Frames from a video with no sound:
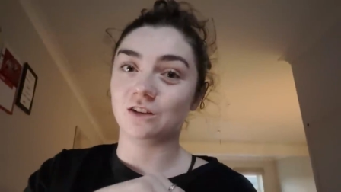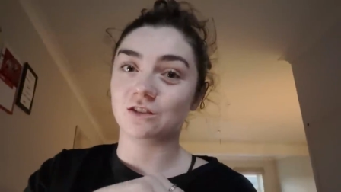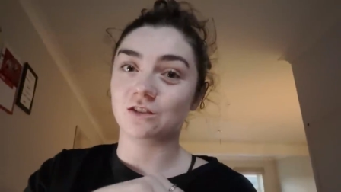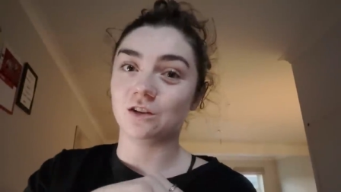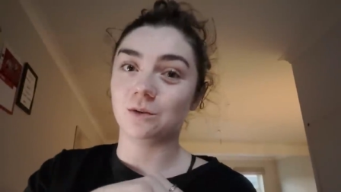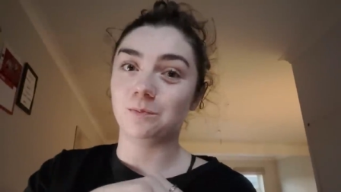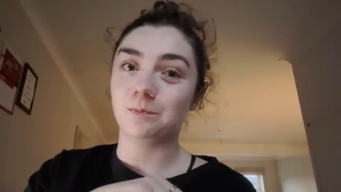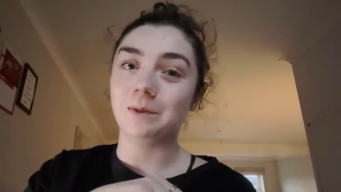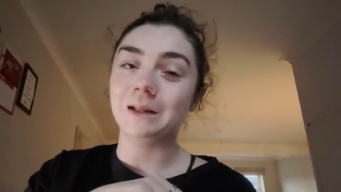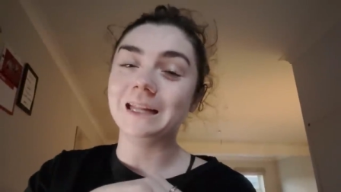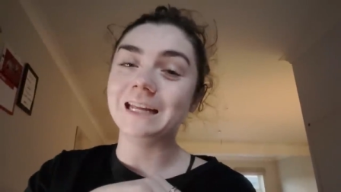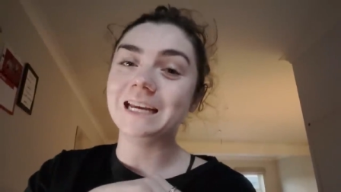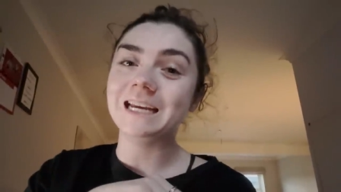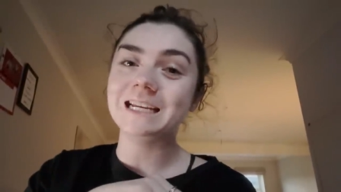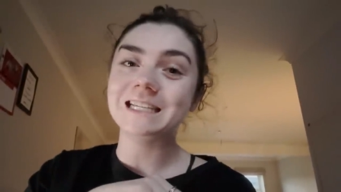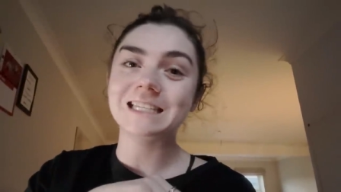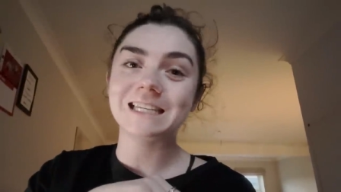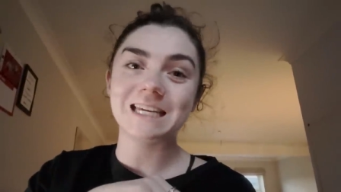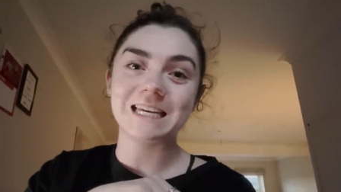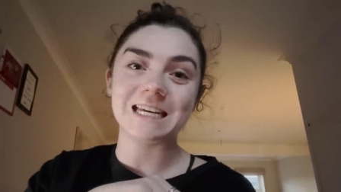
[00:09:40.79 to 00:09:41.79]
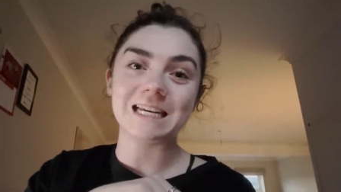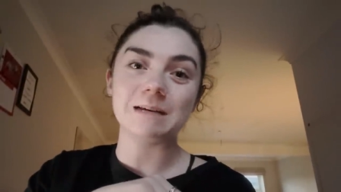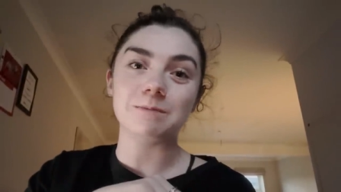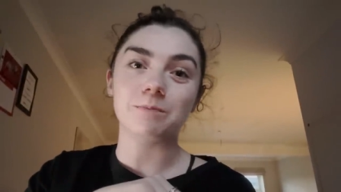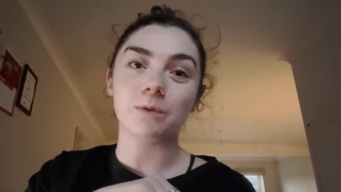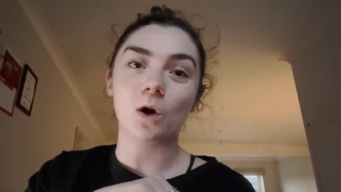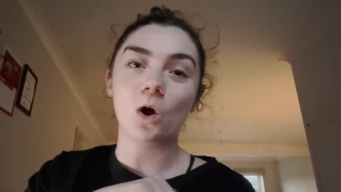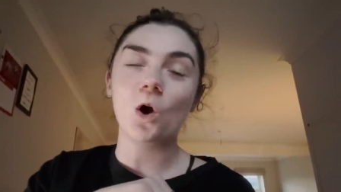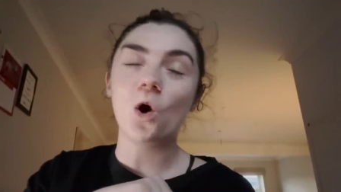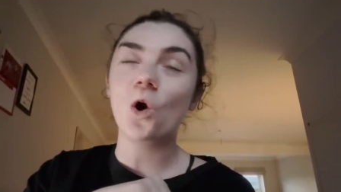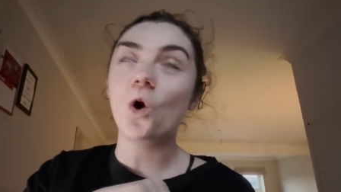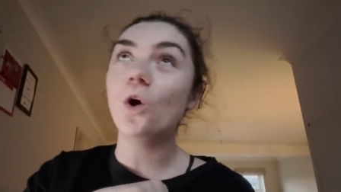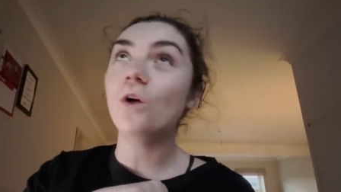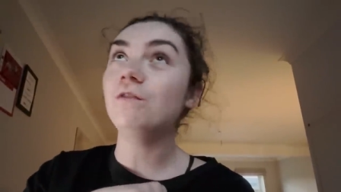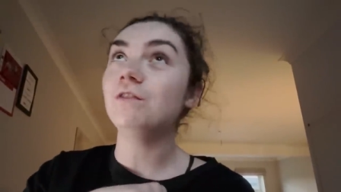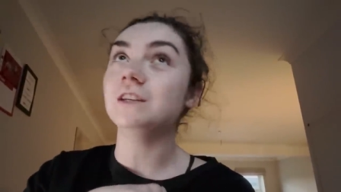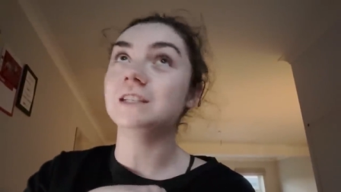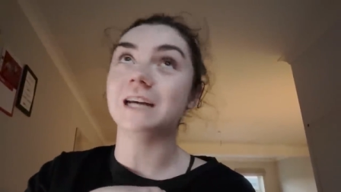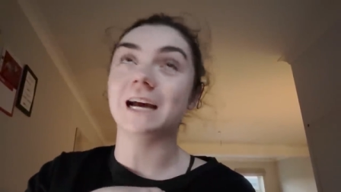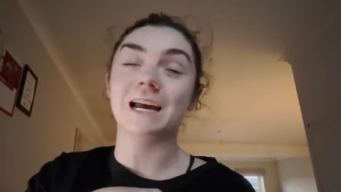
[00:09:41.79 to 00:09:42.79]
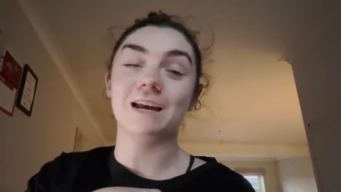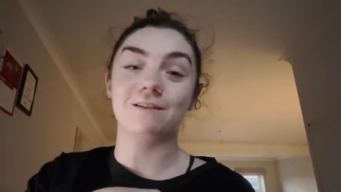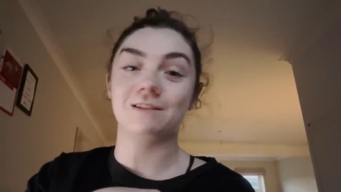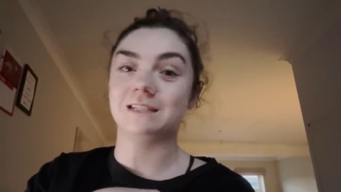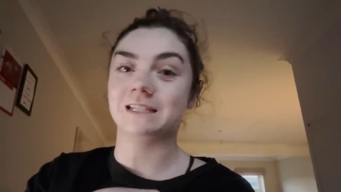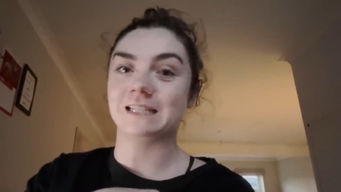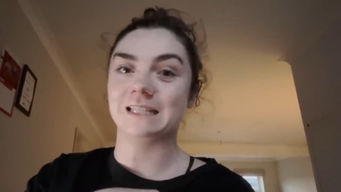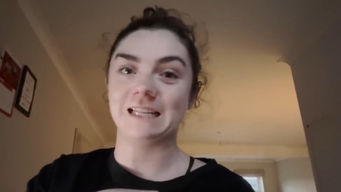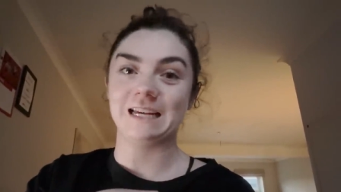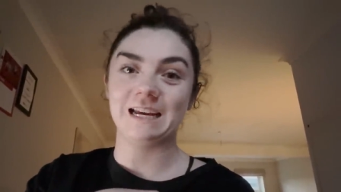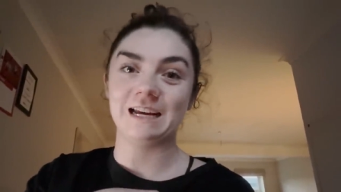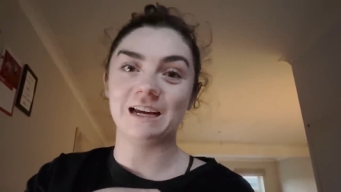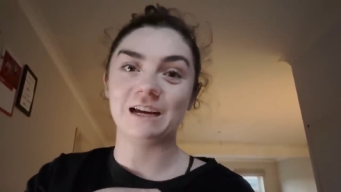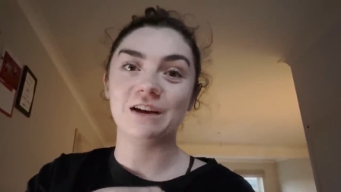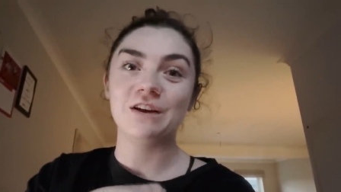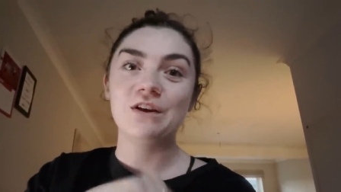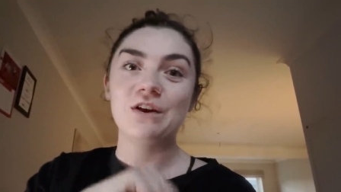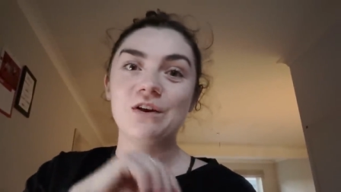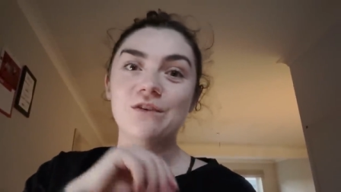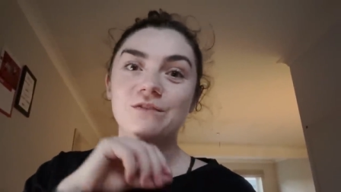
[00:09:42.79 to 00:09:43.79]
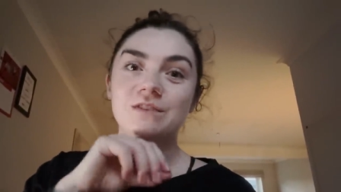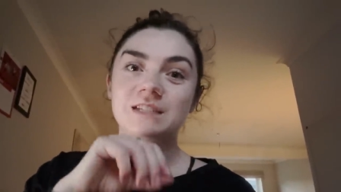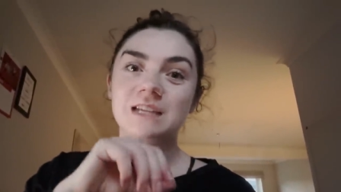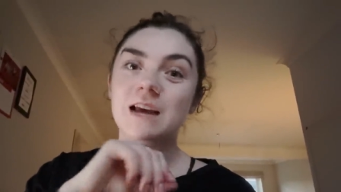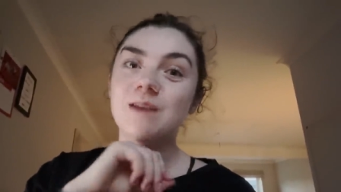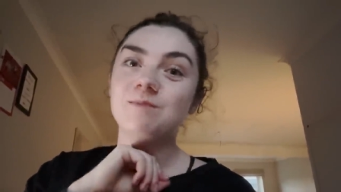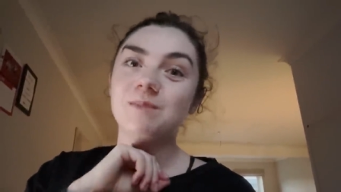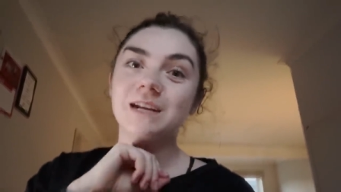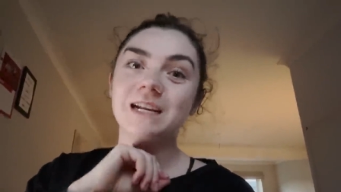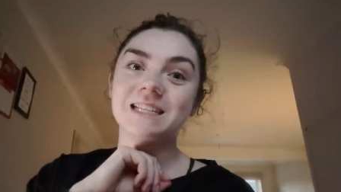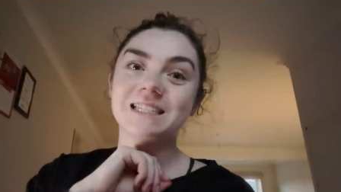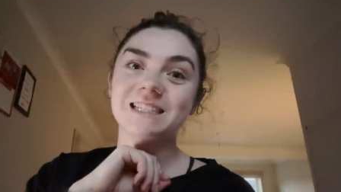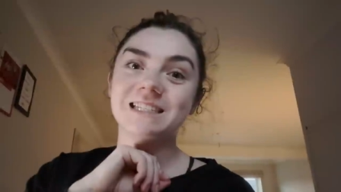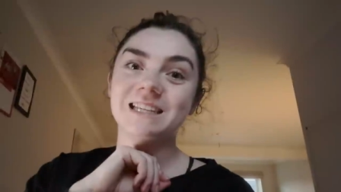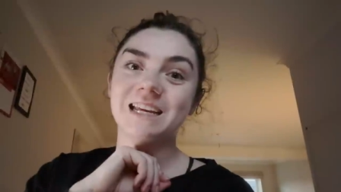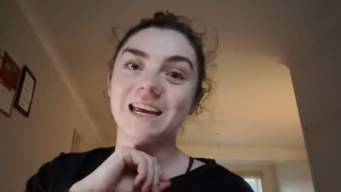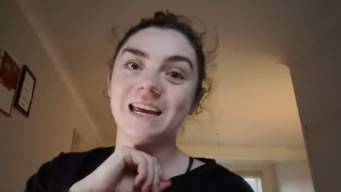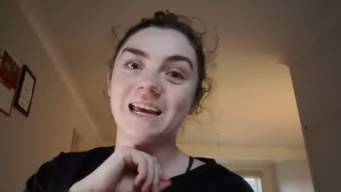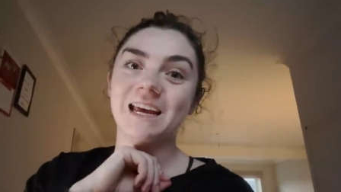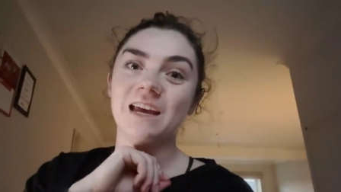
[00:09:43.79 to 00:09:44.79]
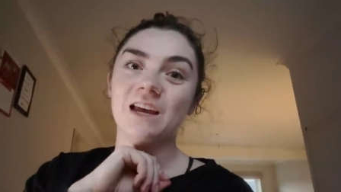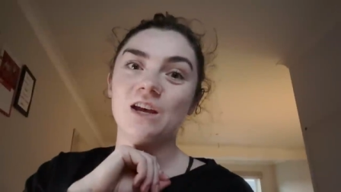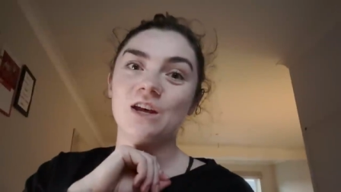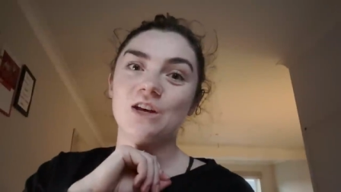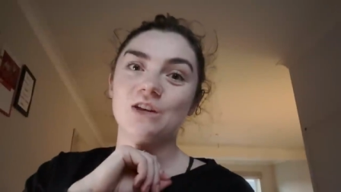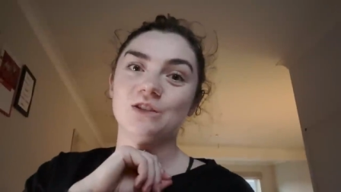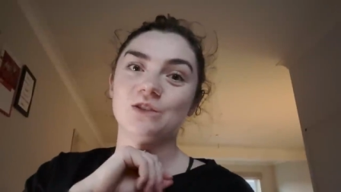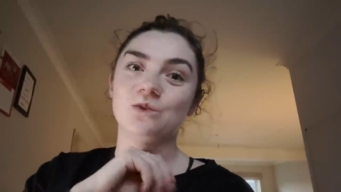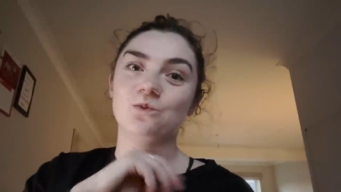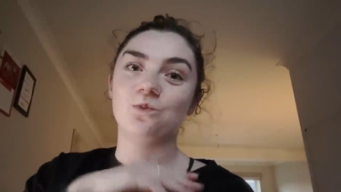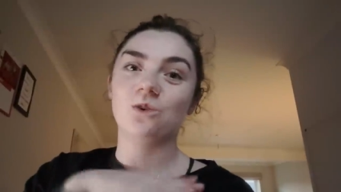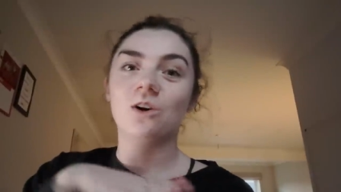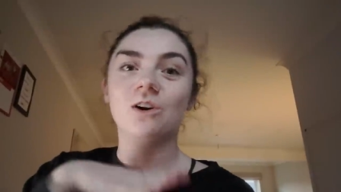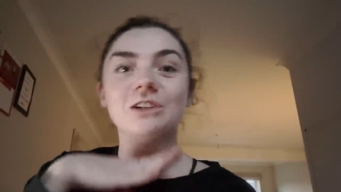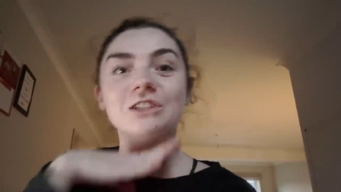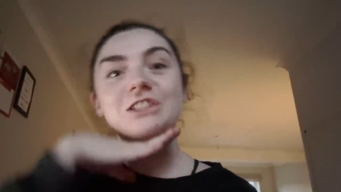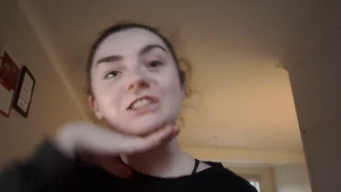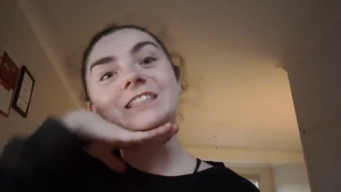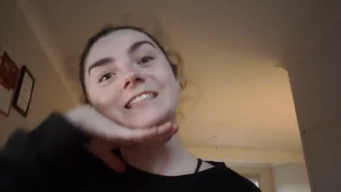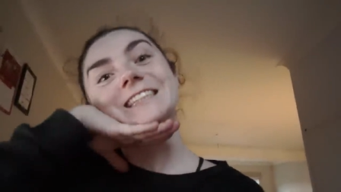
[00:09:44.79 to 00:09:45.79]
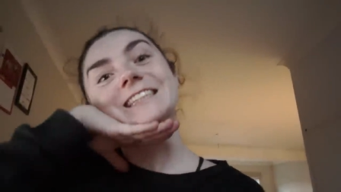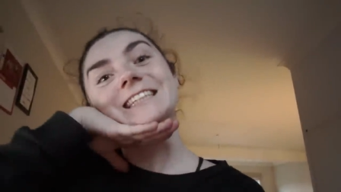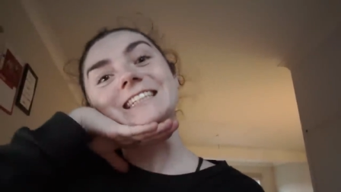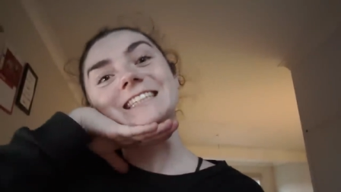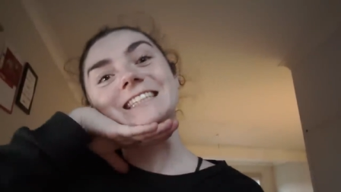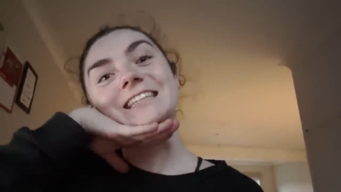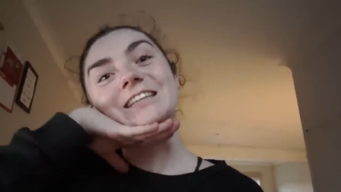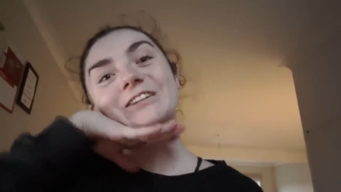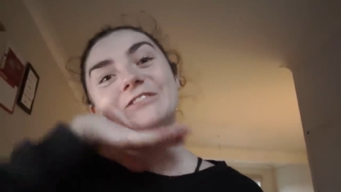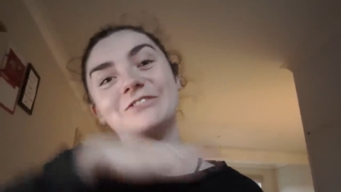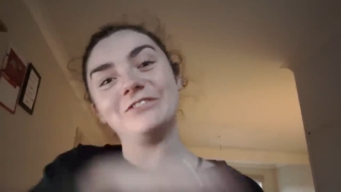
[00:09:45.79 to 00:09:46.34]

So please keep all of your diaries clear for 10 minutes a day to watch this little